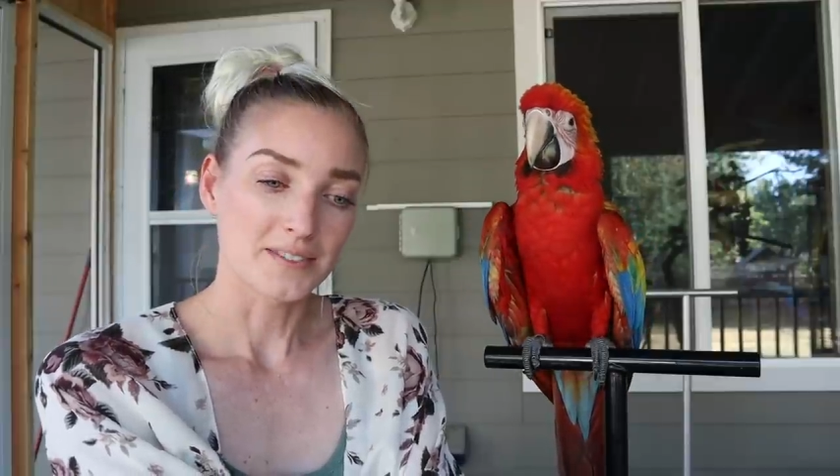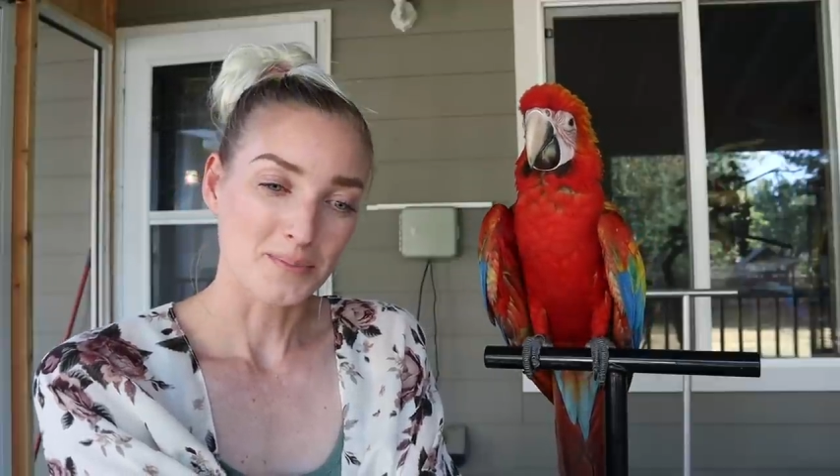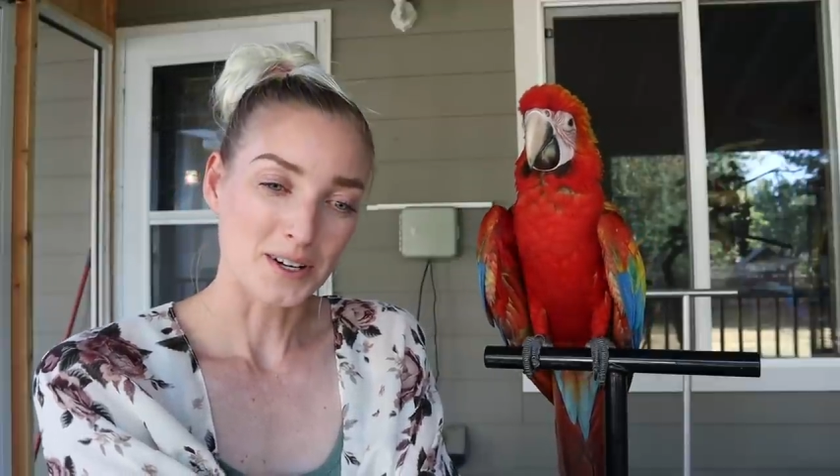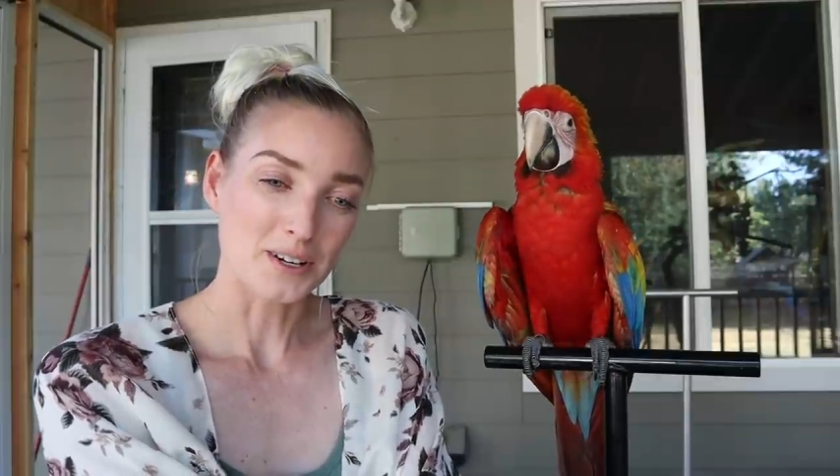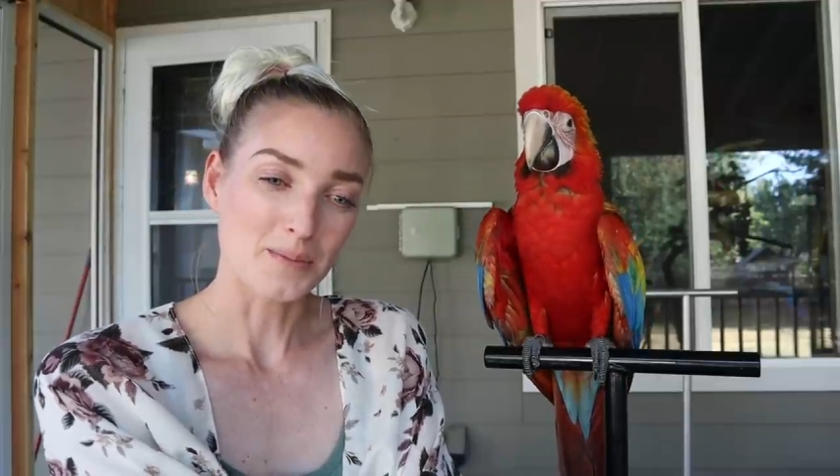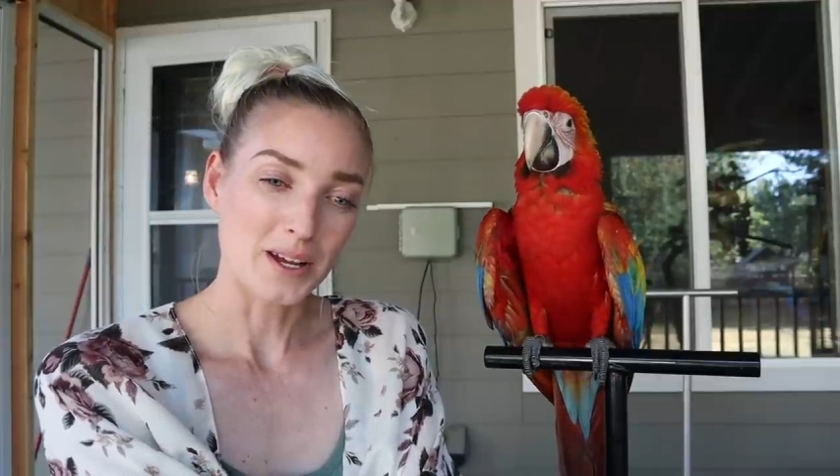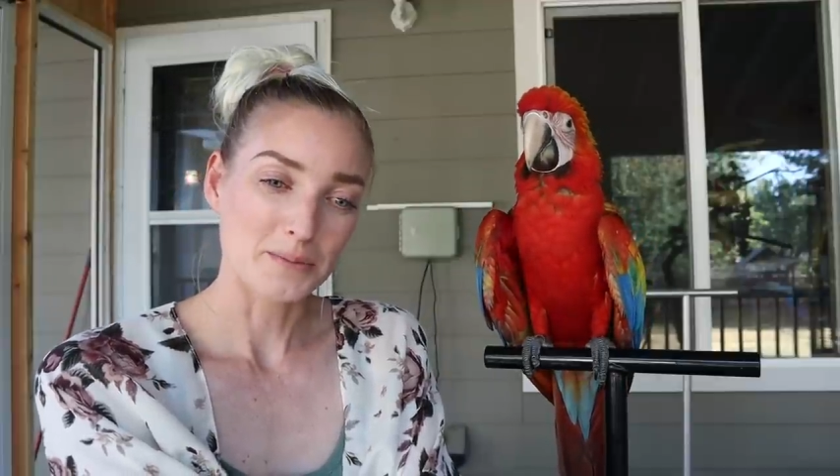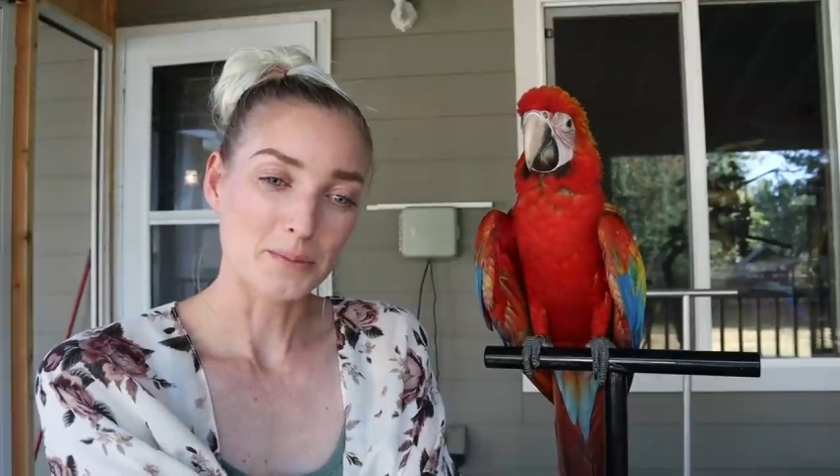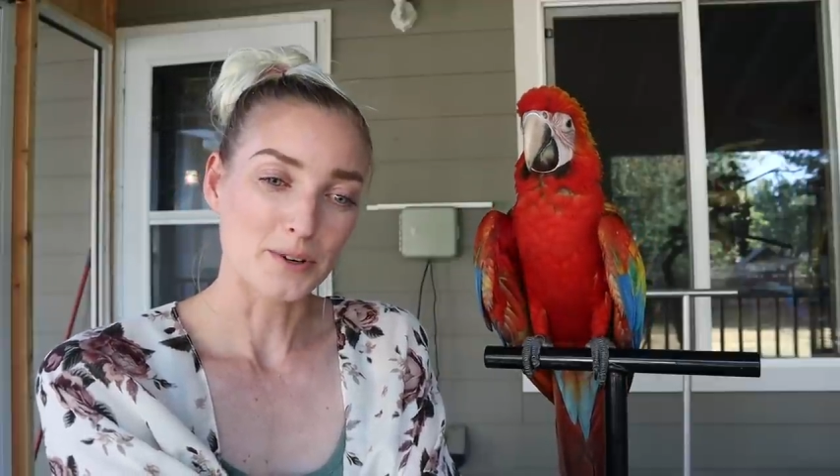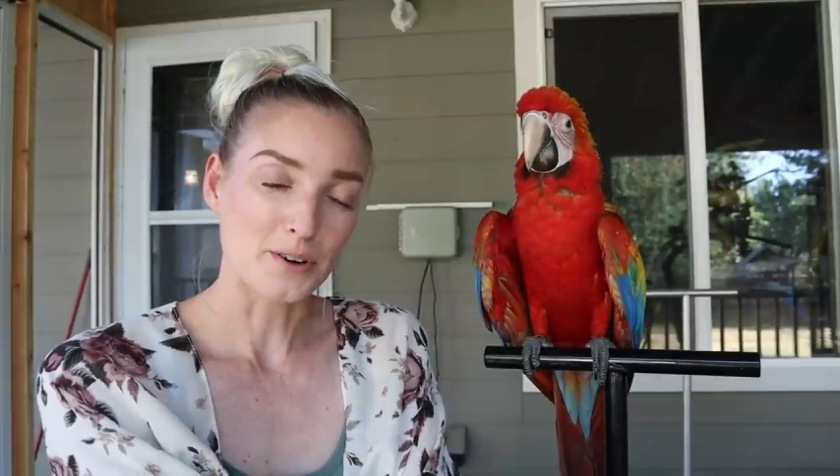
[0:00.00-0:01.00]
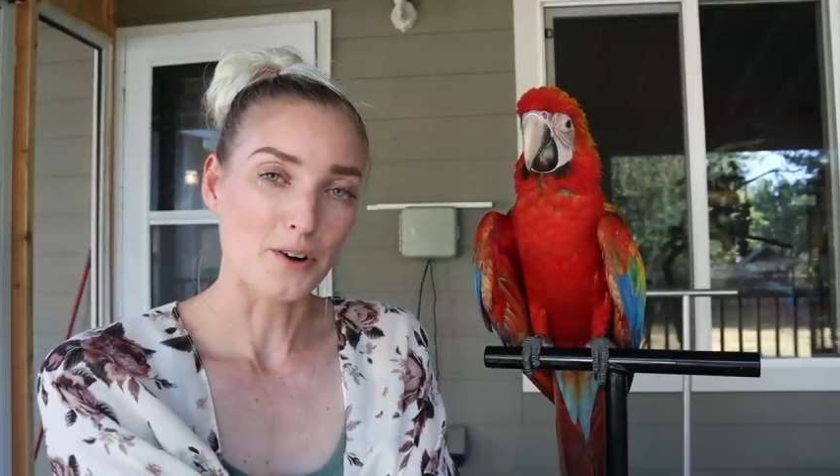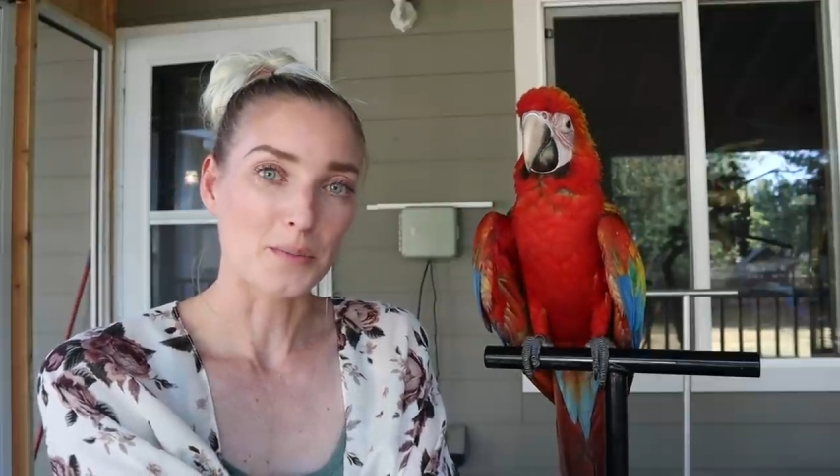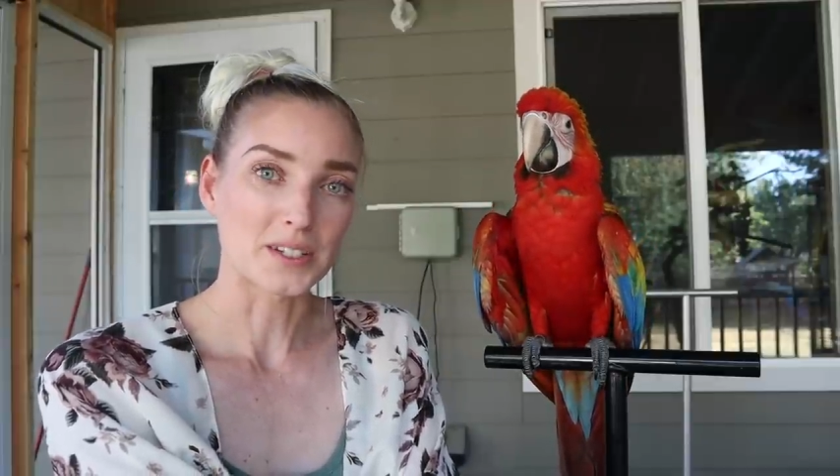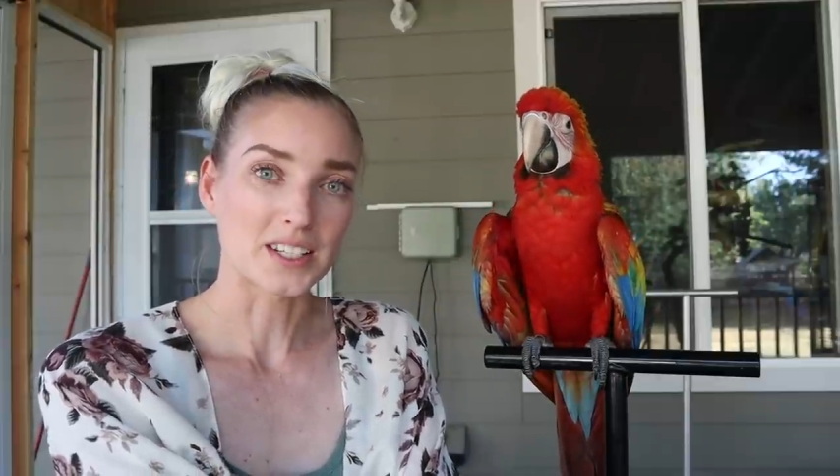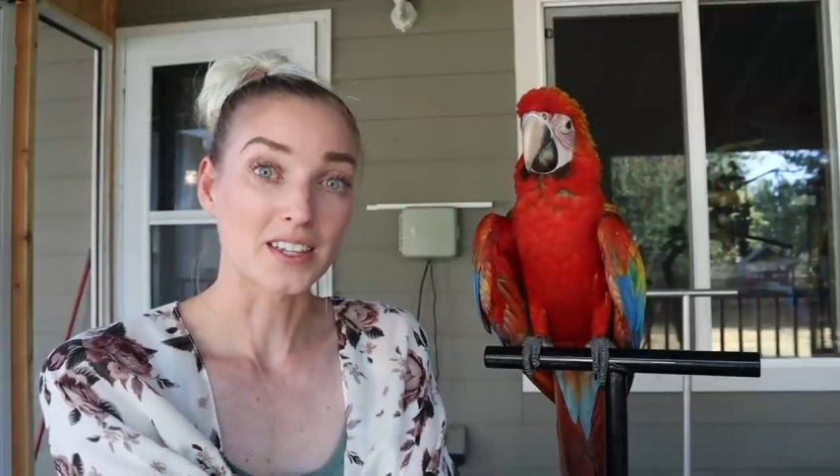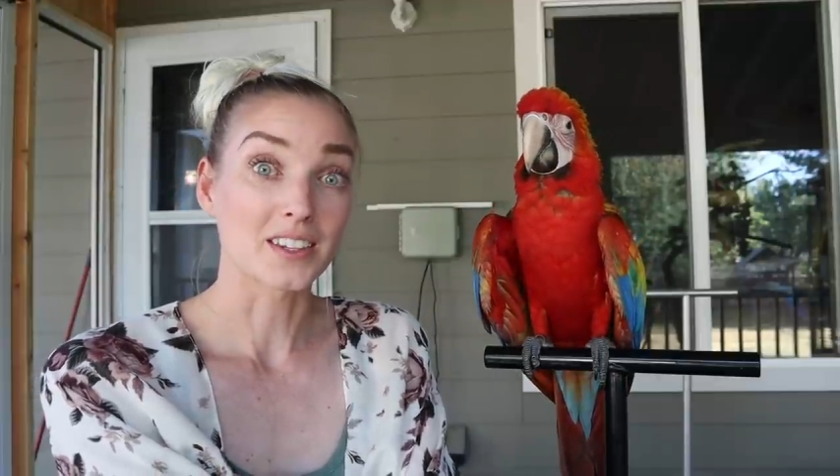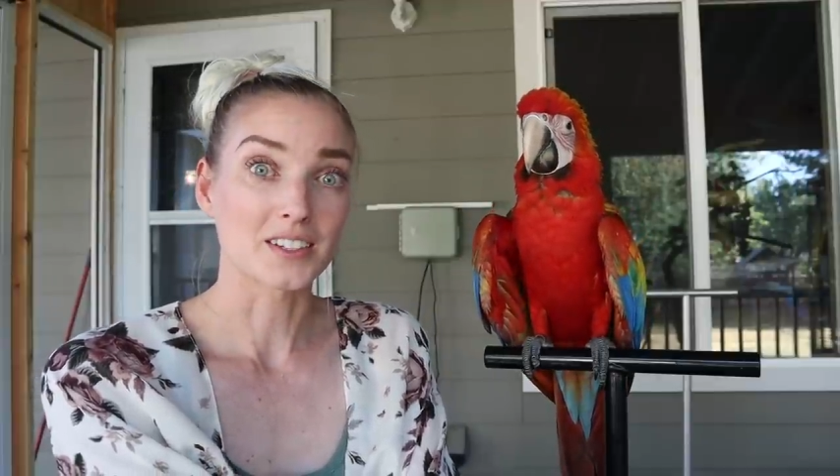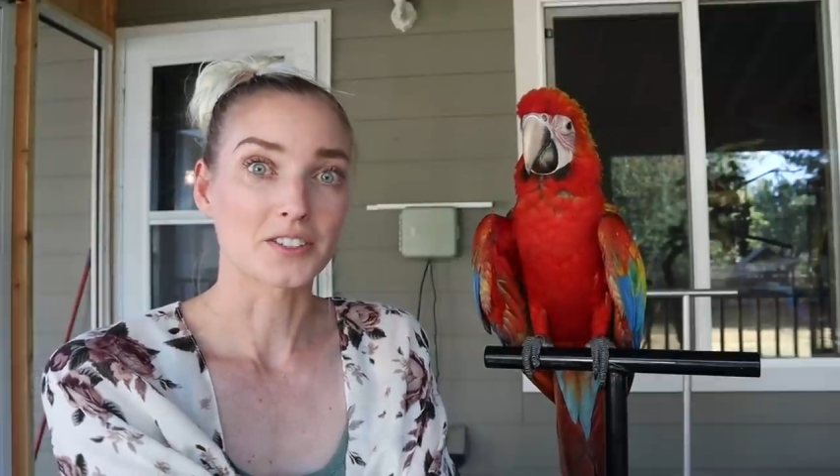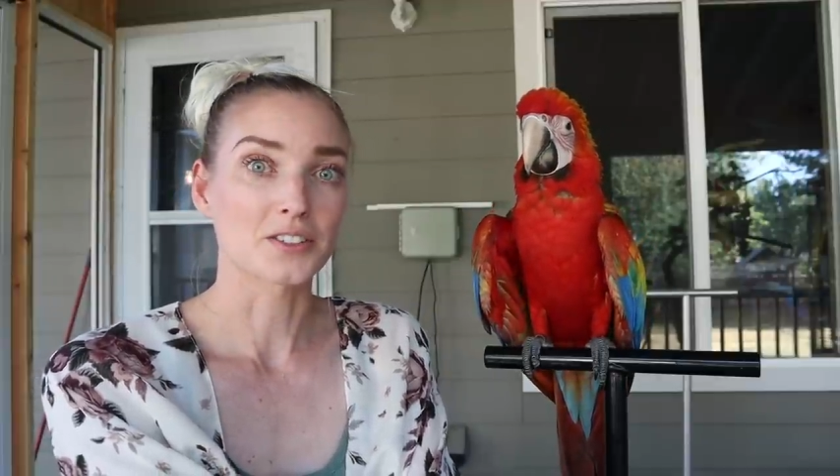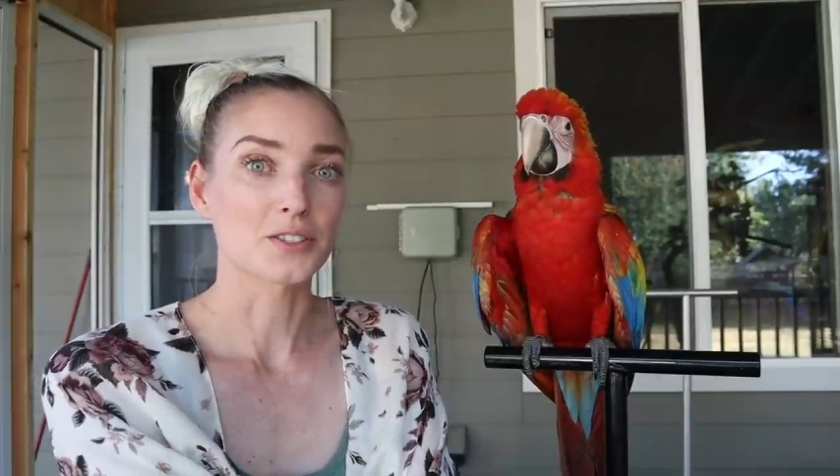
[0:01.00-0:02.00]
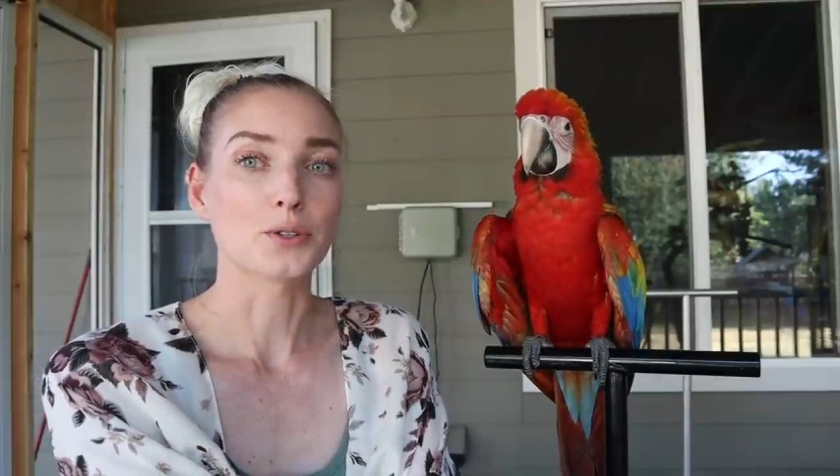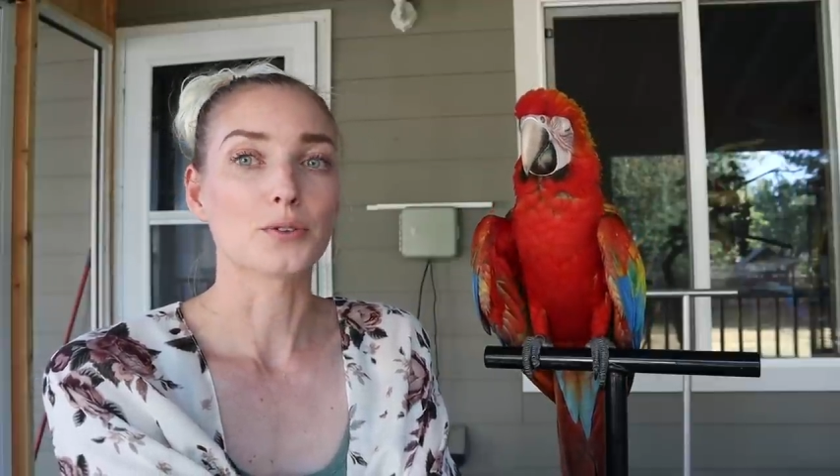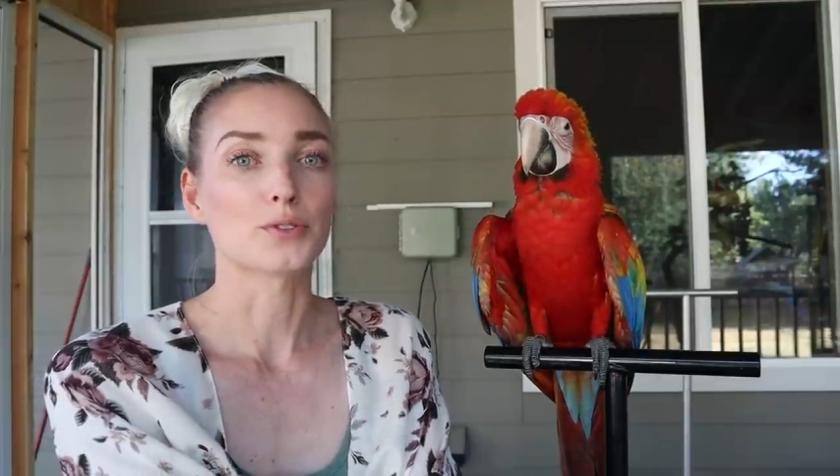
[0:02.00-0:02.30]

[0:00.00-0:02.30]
bring your baby bird home and say this is the new